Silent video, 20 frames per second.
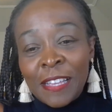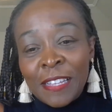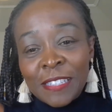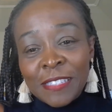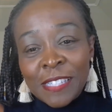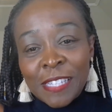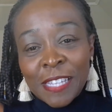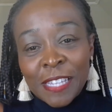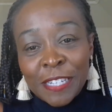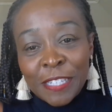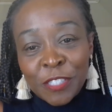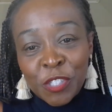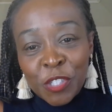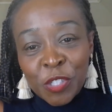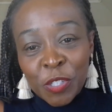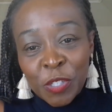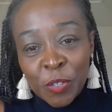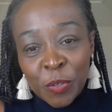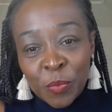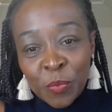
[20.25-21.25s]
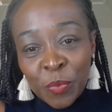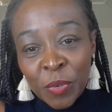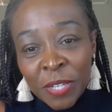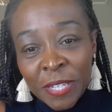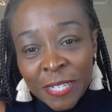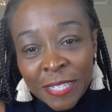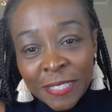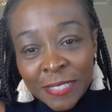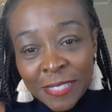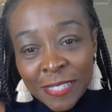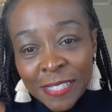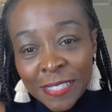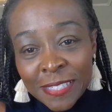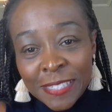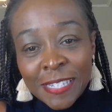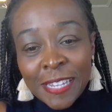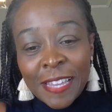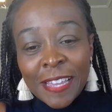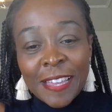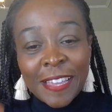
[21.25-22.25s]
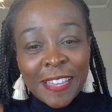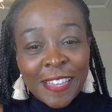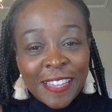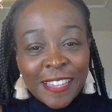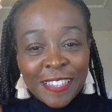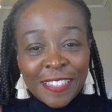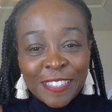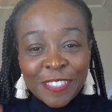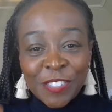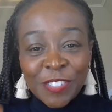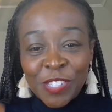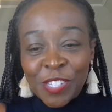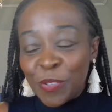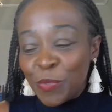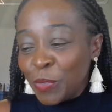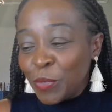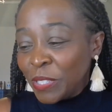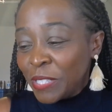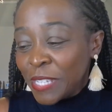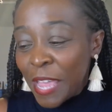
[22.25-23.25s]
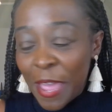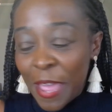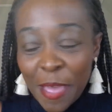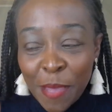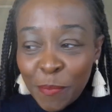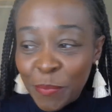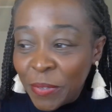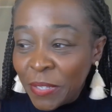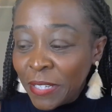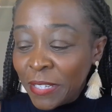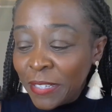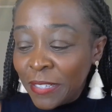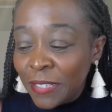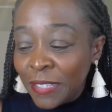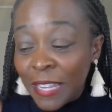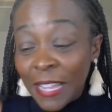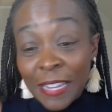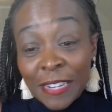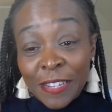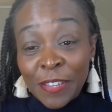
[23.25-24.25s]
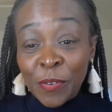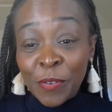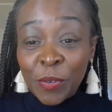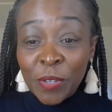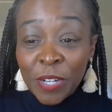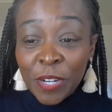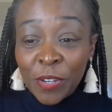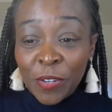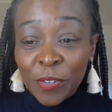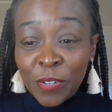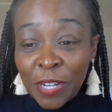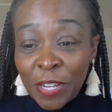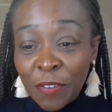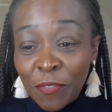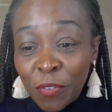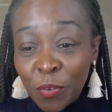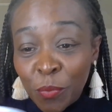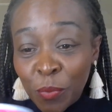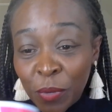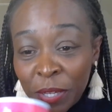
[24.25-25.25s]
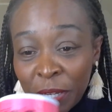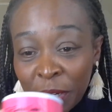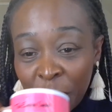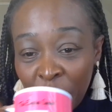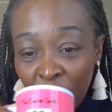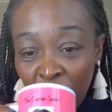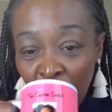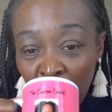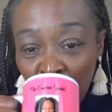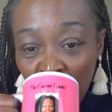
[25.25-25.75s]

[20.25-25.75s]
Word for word: Let's get into your reading today. Let's see what's happening. A lot going on everywhere.